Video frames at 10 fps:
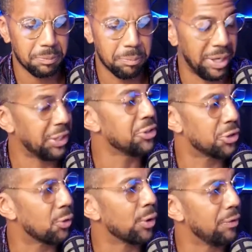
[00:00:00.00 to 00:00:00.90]
making
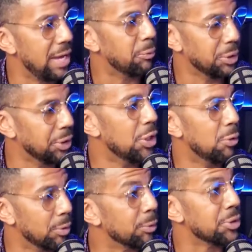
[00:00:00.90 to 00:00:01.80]
sure that we
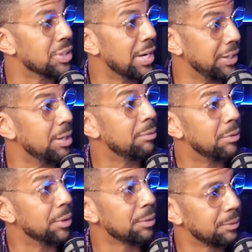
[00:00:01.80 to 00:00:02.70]
know what we're signing up for.